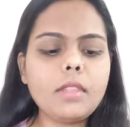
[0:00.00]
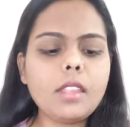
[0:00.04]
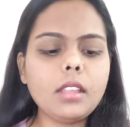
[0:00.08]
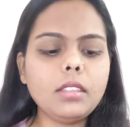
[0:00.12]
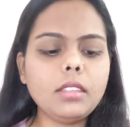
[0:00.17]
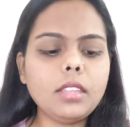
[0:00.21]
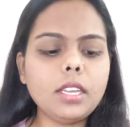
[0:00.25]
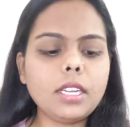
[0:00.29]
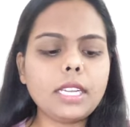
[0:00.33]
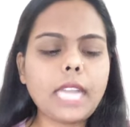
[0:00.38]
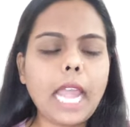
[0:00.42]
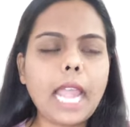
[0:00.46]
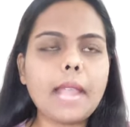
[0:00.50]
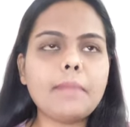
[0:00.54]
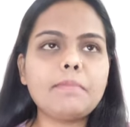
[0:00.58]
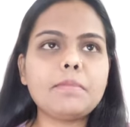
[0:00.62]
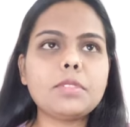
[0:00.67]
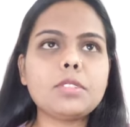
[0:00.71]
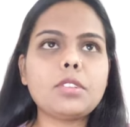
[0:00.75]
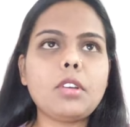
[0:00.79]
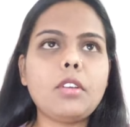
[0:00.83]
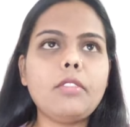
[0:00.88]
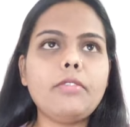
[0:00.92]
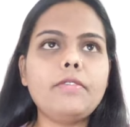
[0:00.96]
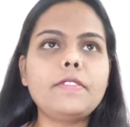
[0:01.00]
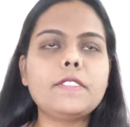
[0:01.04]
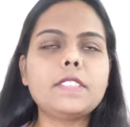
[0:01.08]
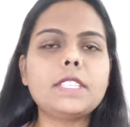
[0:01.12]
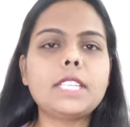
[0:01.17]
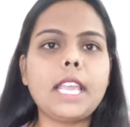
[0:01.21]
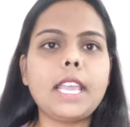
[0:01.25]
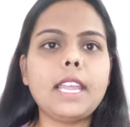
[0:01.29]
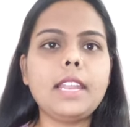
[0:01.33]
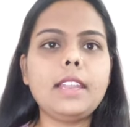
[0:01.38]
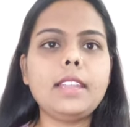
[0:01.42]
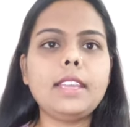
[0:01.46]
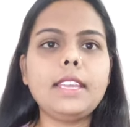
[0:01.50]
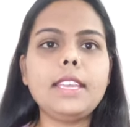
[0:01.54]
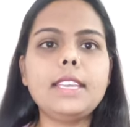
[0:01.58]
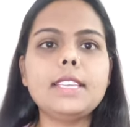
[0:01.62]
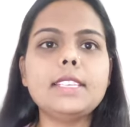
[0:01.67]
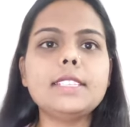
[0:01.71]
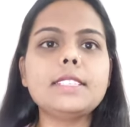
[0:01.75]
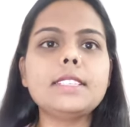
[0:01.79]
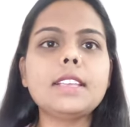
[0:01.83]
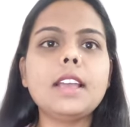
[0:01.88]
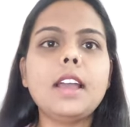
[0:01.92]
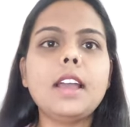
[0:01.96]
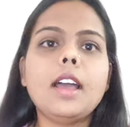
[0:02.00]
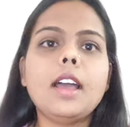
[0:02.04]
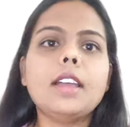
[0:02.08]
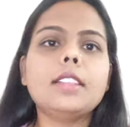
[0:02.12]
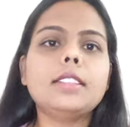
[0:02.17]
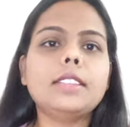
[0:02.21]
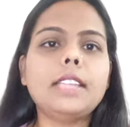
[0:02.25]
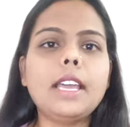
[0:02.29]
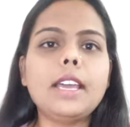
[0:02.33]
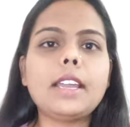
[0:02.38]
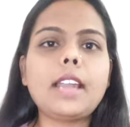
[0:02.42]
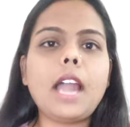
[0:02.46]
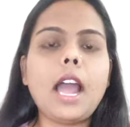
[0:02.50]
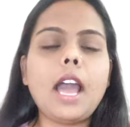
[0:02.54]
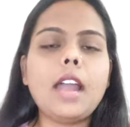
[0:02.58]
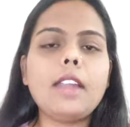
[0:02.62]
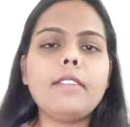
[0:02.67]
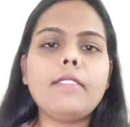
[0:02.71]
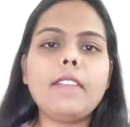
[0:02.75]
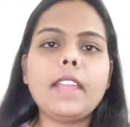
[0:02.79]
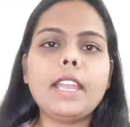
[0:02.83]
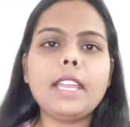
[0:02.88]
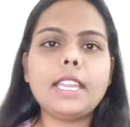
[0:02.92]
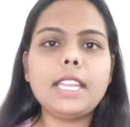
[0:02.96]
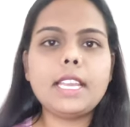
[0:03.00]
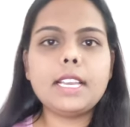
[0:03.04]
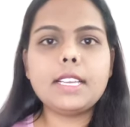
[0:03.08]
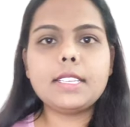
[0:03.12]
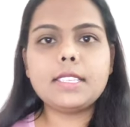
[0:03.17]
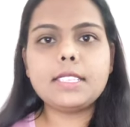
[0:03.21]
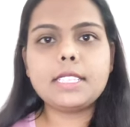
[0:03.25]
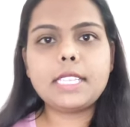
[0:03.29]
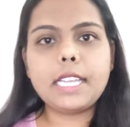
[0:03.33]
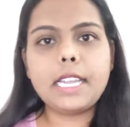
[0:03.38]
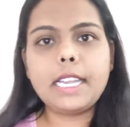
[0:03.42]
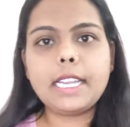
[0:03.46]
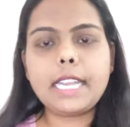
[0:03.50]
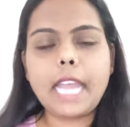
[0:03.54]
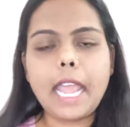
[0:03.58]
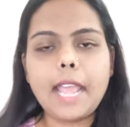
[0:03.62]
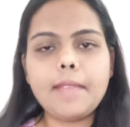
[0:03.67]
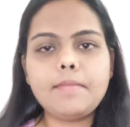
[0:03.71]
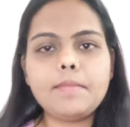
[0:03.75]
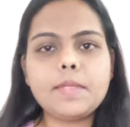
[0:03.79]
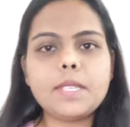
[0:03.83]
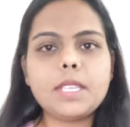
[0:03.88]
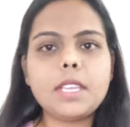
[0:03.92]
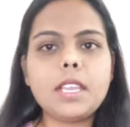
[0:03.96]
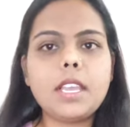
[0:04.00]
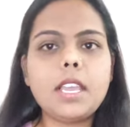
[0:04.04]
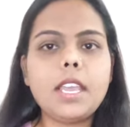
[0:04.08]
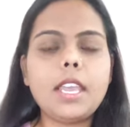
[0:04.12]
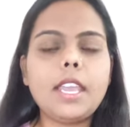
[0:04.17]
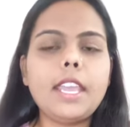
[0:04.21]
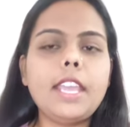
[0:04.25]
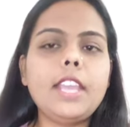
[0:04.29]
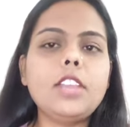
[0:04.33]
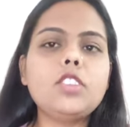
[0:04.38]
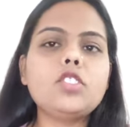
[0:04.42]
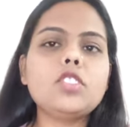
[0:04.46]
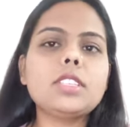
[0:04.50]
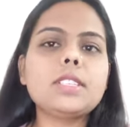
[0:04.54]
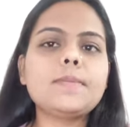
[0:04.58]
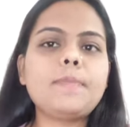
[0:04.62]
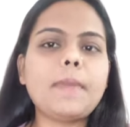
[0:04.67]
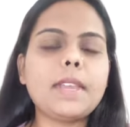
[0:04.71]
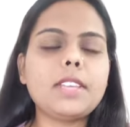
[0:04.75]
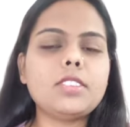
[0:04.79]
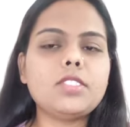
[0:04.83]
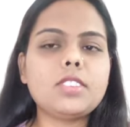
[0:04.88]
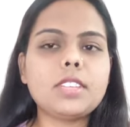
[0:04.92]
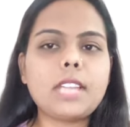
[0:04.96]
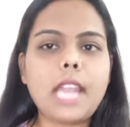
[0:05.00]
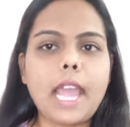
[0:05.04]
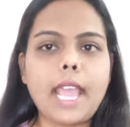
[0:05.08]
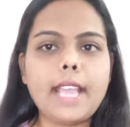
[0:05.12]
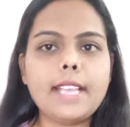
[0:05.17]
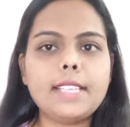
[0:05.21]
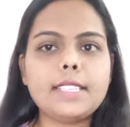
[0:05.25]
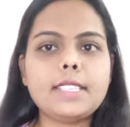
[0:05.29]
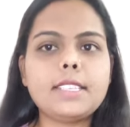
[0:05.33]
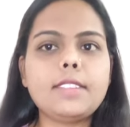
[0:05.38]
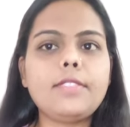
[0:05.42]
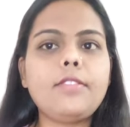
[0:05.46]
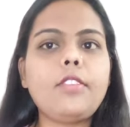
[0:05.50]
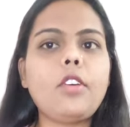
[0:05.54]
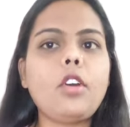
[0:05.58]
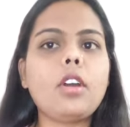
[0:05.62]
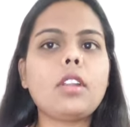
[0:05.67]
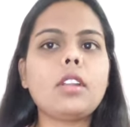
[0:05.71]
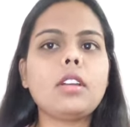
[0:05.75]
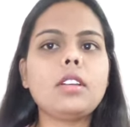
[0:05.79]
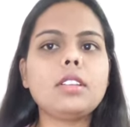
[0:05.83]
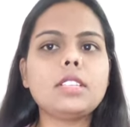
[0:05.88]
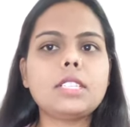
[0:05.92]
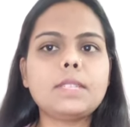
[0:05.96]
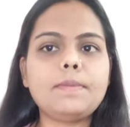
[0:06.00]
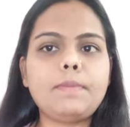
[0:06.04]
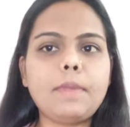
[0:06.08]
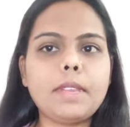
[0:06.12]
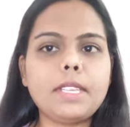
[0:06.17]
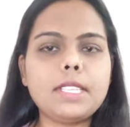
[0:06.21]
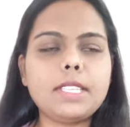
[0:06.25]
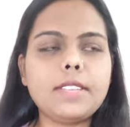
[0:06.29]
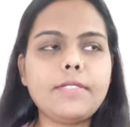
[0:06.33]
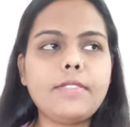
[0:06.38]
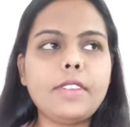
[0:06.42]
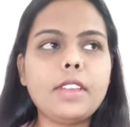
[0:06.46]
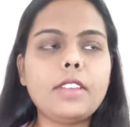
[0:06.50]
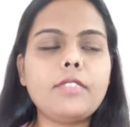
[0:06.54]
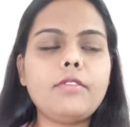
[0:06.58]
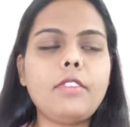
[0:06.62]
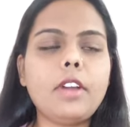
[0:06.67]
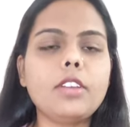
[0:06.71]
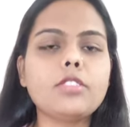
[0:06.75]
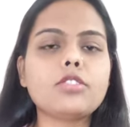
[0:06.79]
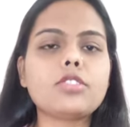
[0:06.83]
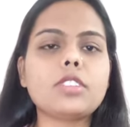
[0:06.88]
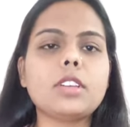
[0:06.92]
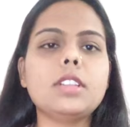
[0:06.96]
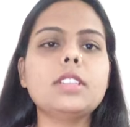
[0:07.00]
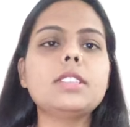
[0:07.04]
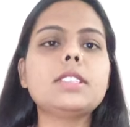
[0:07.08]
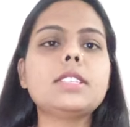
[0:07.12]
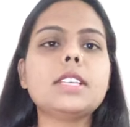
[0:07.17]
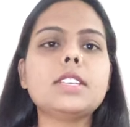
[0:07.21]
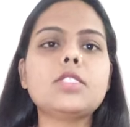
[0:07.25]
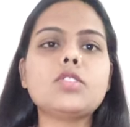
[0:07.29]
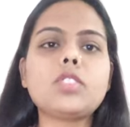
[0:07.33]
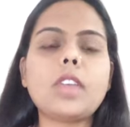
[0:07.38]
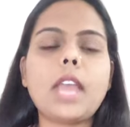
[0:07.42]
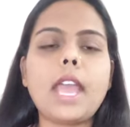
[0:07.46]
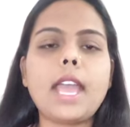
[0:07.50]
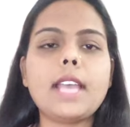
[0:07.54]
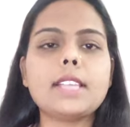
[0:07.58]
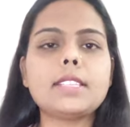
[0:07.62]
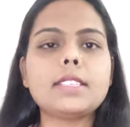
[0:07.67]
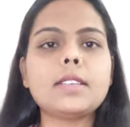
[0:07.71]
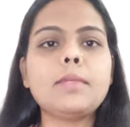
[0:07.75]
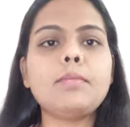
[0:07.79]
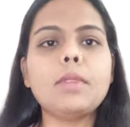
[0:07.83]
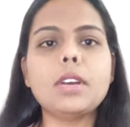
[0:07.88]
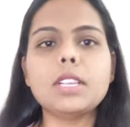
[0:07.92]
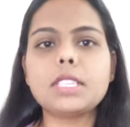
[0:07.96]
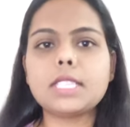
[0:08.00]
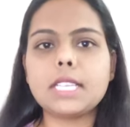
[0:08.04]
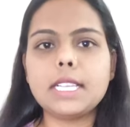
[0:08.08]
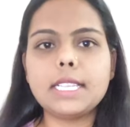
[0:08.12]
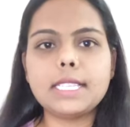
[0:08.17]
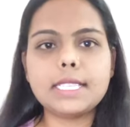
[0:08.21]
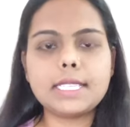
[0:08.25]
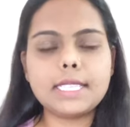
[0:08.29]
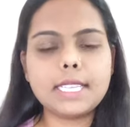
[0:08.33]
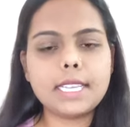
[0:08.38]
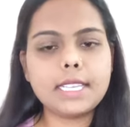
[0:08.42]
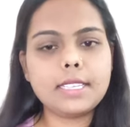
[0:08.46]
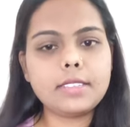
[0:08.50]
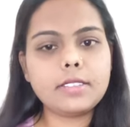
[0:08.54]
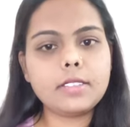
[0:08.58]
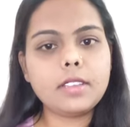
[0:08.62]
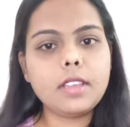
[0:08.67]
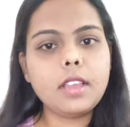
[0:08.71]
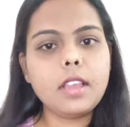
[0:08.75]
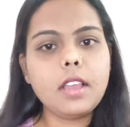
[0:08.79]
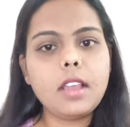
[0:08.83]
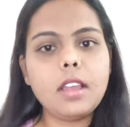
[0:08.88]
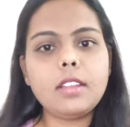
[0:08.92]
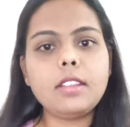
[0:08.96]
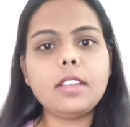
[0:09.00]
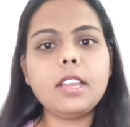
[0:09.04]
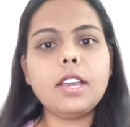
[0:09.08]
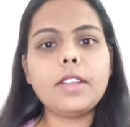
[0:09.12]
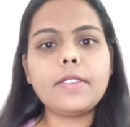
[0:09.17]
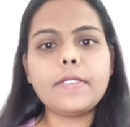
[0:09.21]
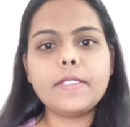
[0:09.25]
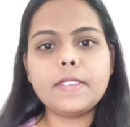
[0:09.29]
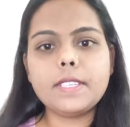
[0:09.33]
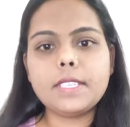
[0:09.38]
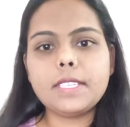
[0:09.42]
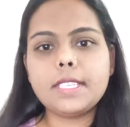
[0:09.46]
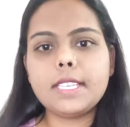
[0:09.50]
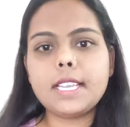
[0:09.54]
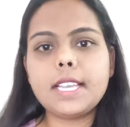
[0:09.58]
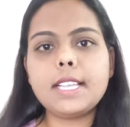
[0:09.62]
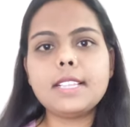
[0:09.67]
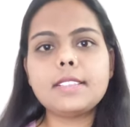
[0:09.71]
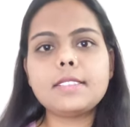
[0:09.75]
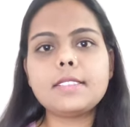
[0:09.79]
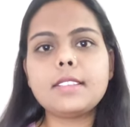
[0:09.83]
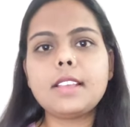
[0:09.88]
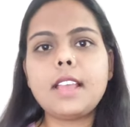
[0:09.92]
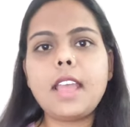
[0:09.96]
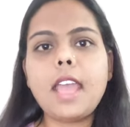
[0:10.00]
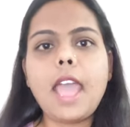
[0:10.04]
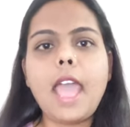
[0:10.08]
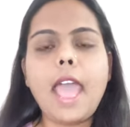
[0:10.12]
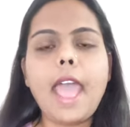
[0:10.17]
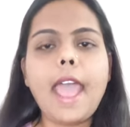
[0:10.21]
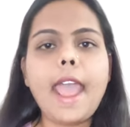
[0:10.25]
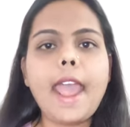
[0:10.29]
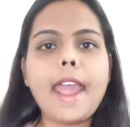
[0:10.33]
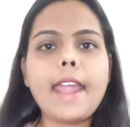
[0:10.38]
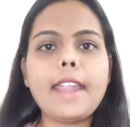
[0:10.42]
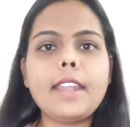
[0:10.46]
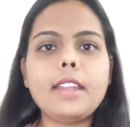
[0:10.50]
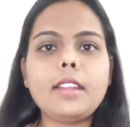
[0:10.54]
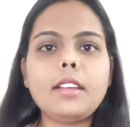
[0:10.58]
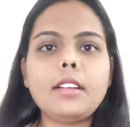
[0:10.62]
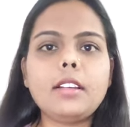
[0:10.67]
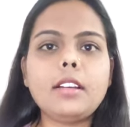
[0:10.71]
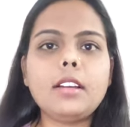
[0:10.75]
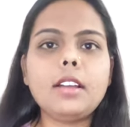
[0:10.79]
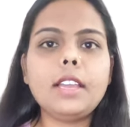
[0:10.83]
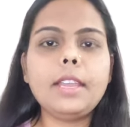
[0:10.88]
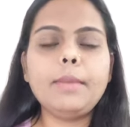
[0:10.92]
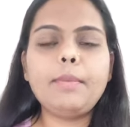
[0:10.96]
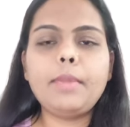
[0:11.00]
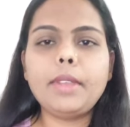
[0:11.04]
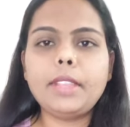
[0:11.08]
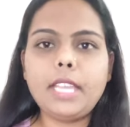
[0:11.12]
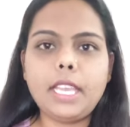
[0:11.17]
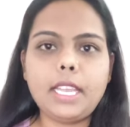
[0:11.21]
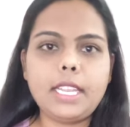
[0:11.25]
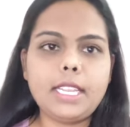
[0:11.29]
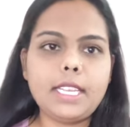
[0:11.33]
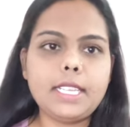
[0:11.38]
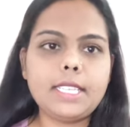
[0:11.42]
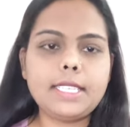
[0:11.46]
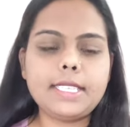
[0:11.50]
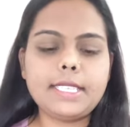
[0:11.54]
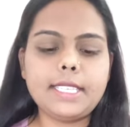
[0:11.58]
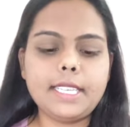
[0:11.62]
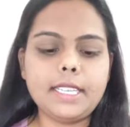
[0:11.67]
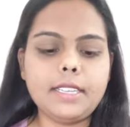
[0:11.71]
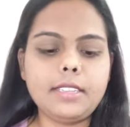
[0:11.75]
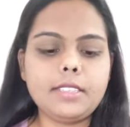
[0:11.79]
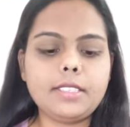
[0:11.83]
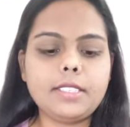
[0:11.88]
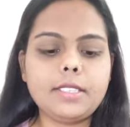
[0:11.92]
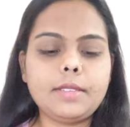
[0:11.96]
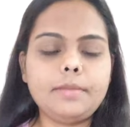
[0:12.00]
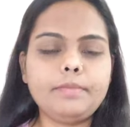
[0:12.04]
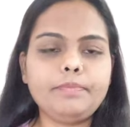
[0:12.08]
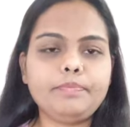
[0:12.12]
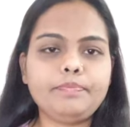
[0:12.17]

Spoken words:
The types of cell is, there are various cell types, each specialized for specific functions such as muscle cells, nervous cells, and epithelial cells.